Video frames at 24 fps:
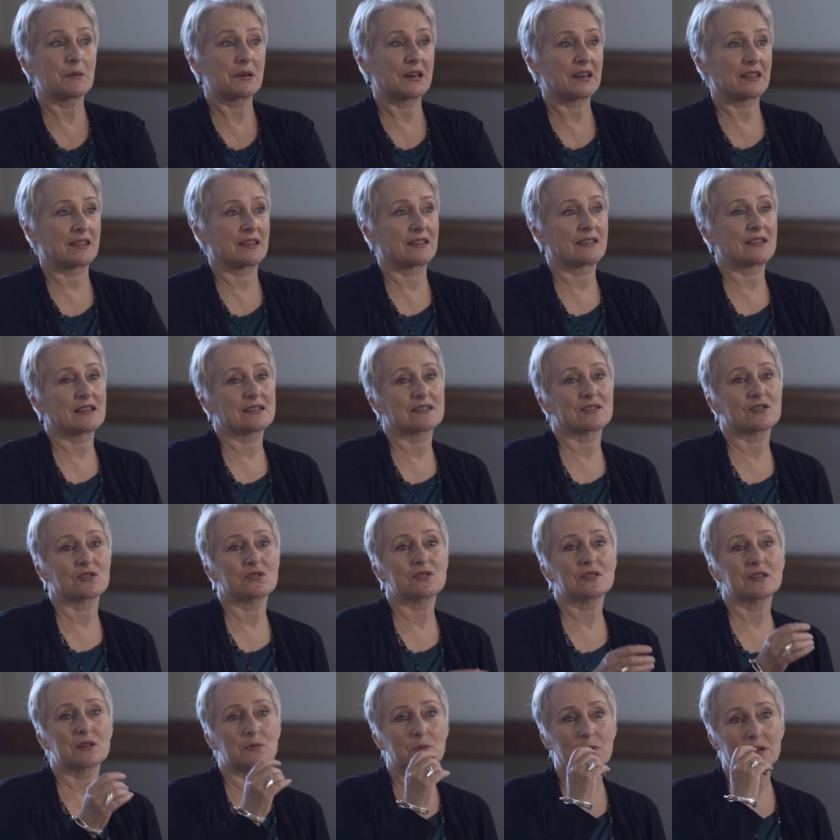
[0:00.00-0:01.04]
I mean I think that's
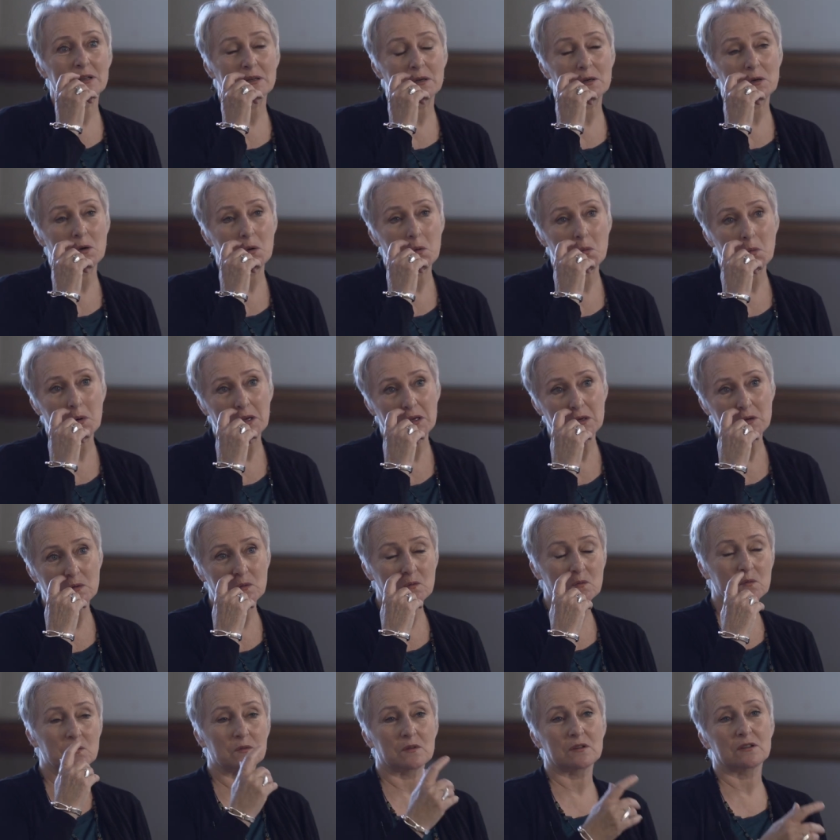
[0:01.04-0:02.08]
certainly what you know when
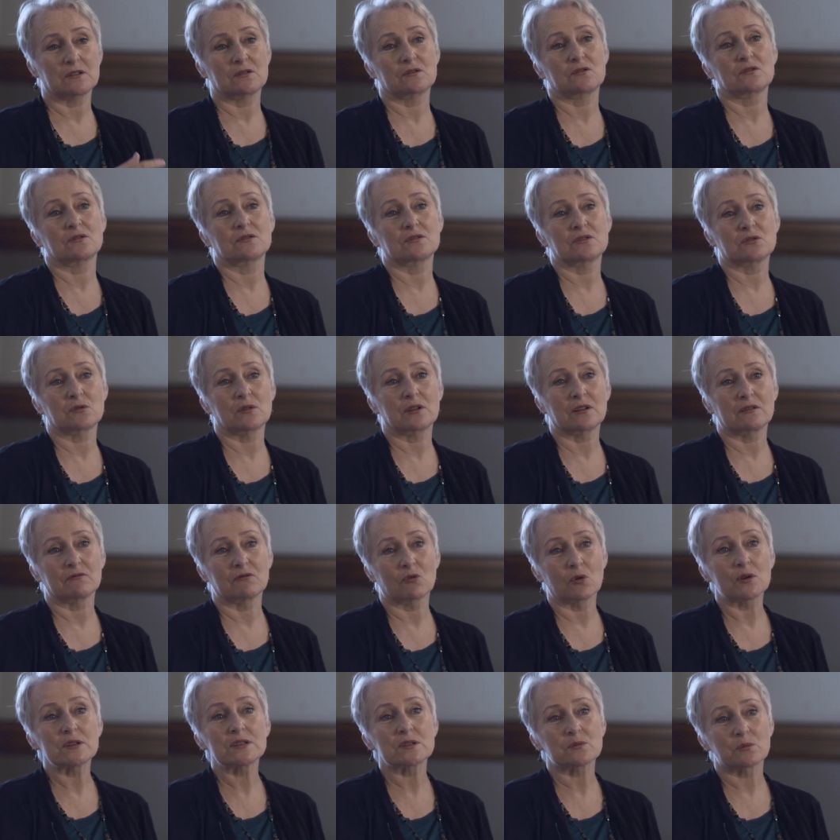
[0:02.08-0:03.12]
you you're doing
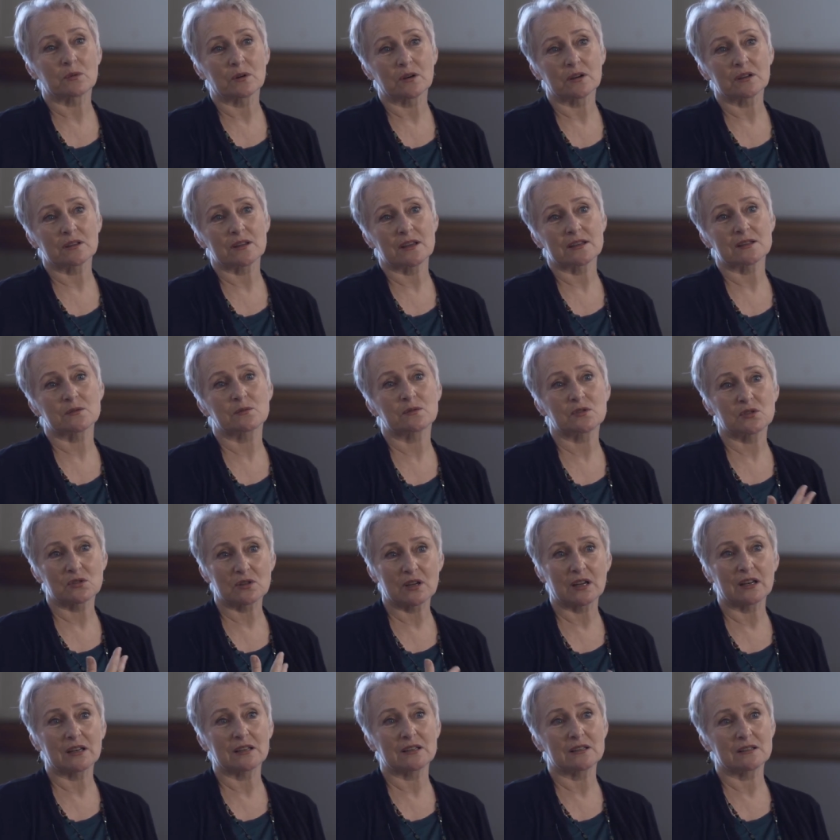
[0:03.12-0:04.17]
voice work, that's what
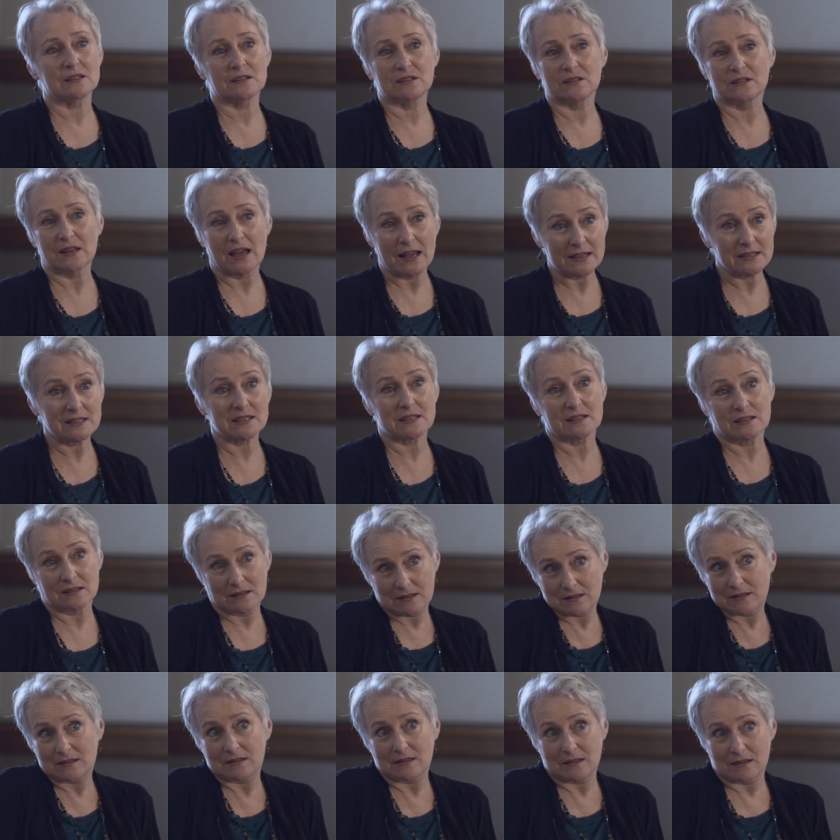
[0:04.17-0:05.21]
you're getting that's
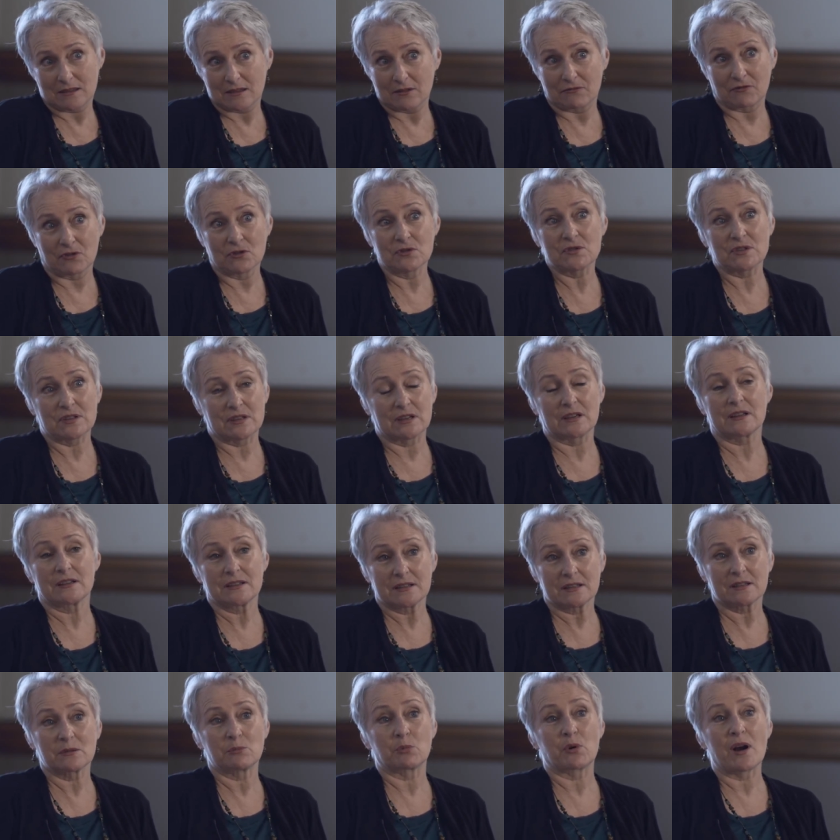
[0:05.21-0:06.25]
the first thing
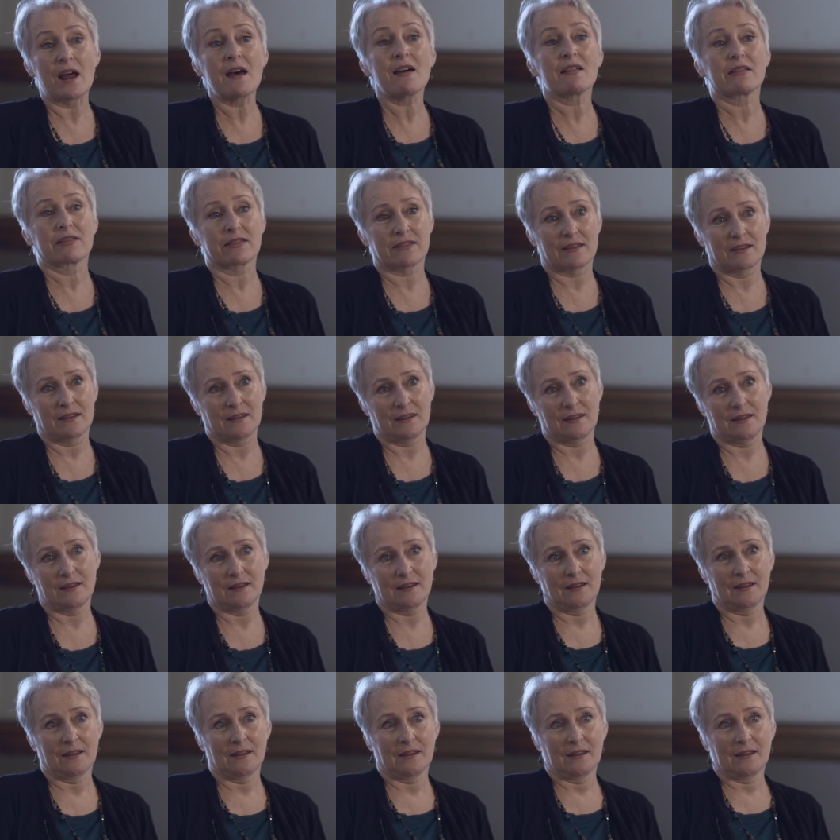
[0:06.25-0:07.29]
is the breath.
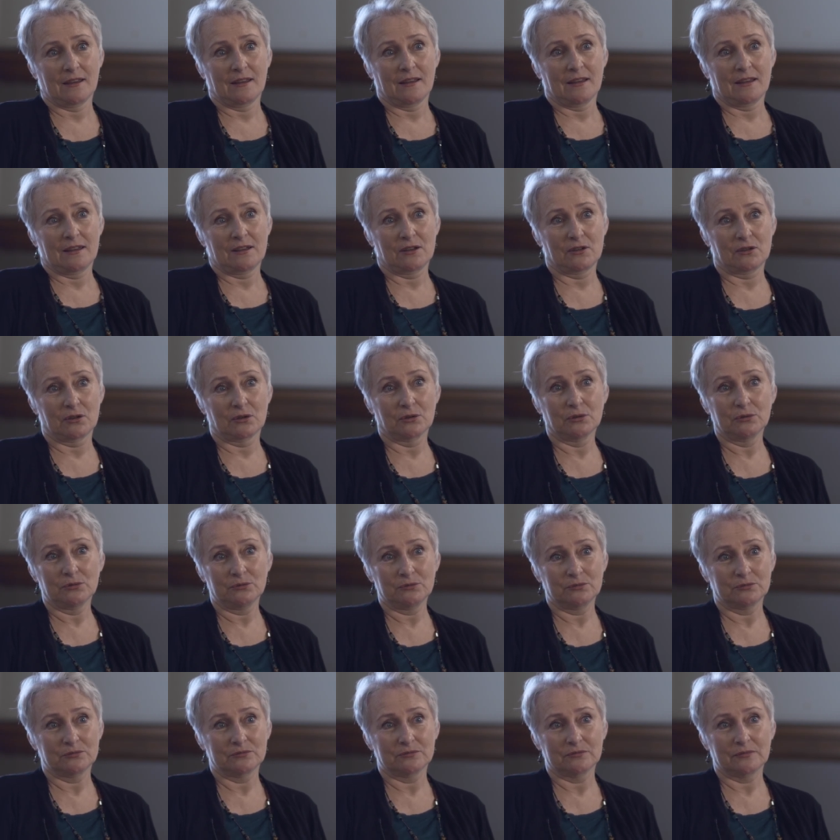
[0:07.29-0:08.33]
You know,
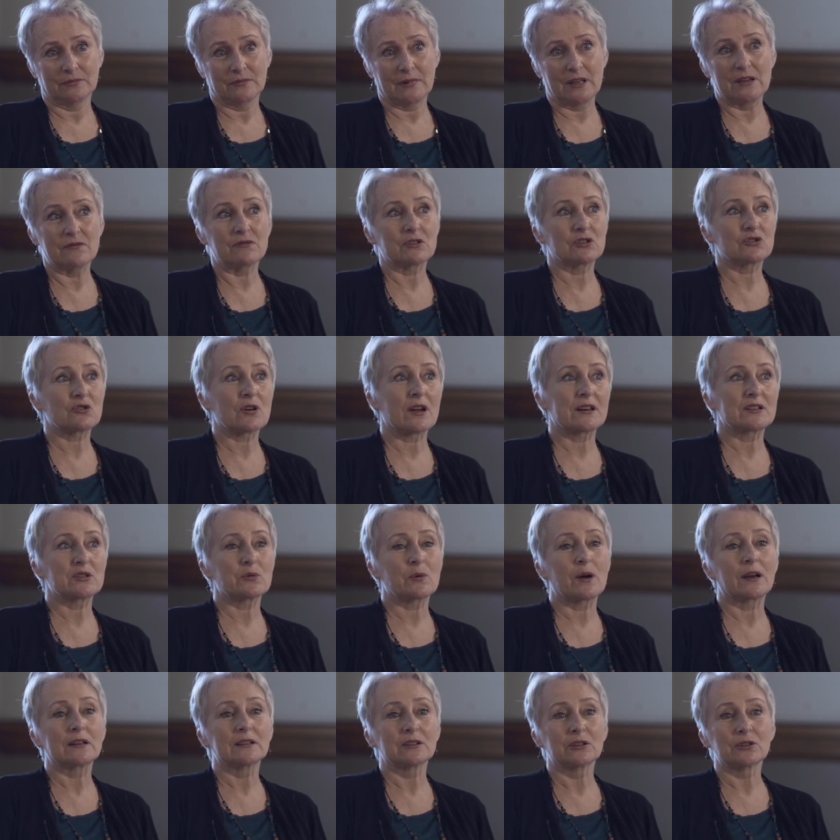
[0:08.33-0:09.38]
even trying
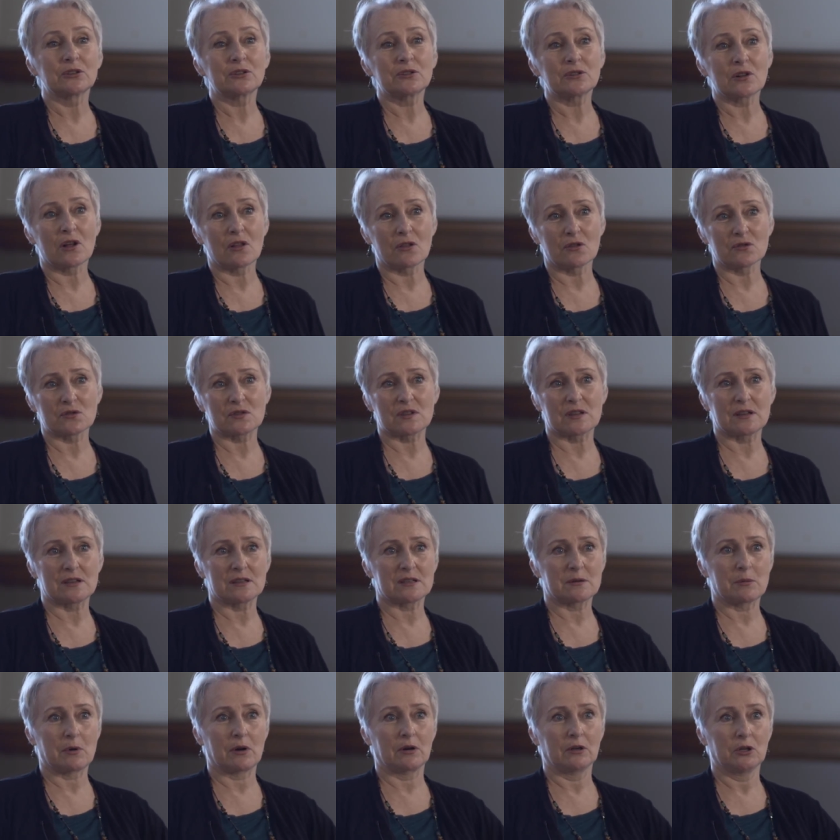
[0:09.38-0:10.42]
to unlearn all those
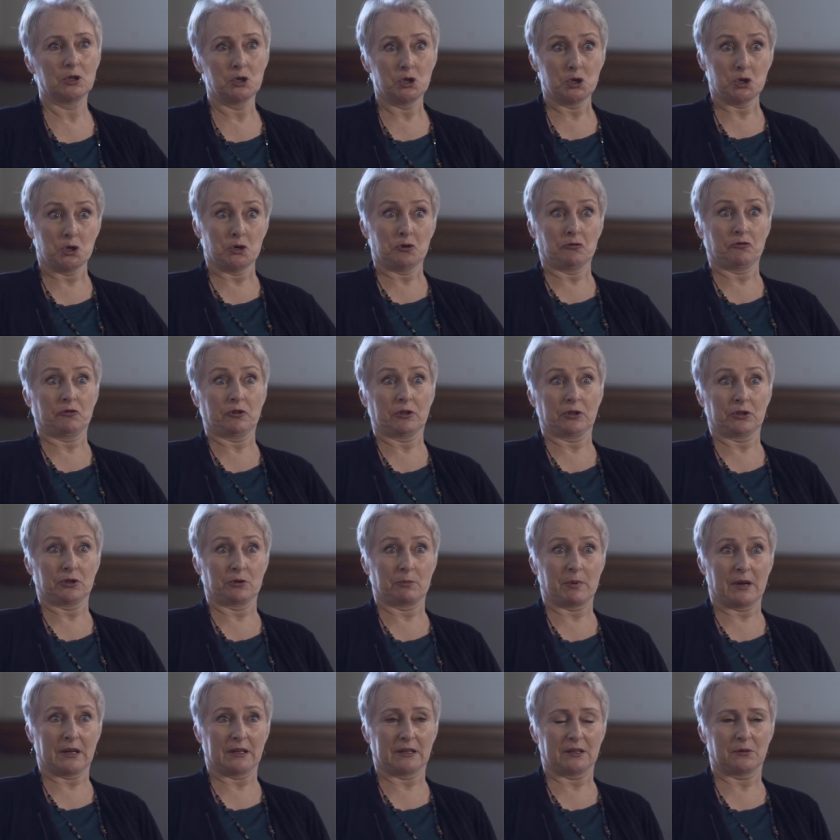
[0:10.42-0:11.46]
things about fill
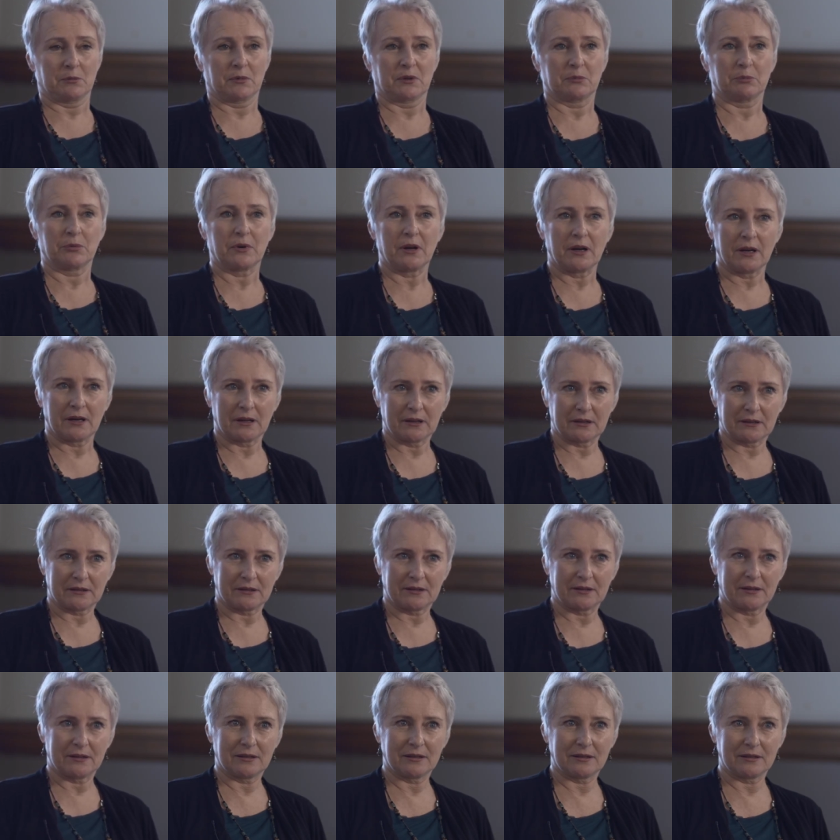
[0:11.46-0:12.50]
your belly with
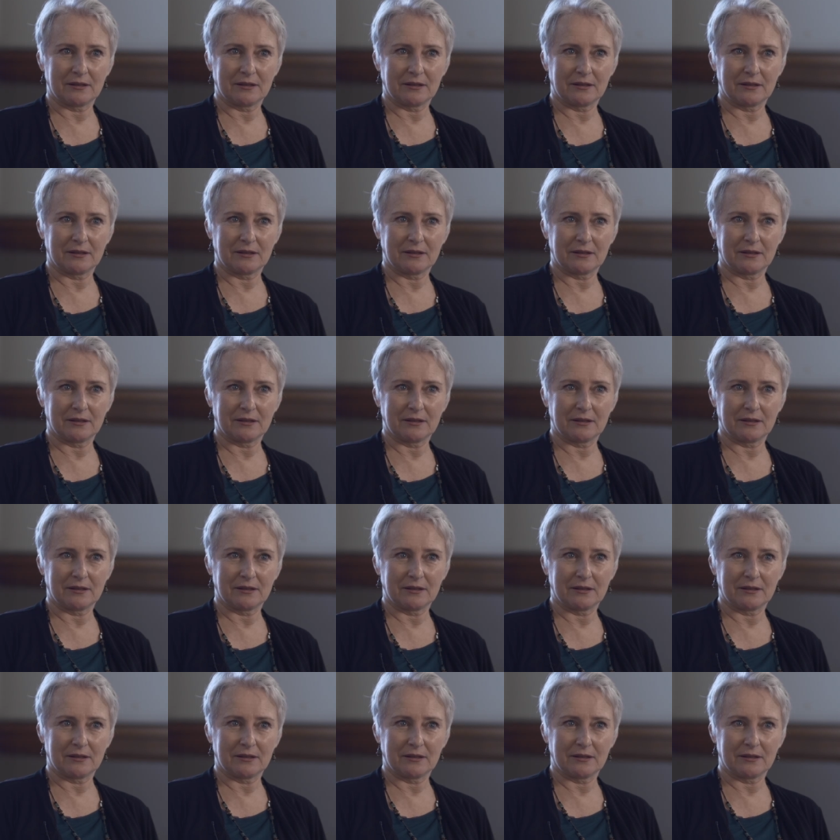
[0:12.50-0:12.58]
breath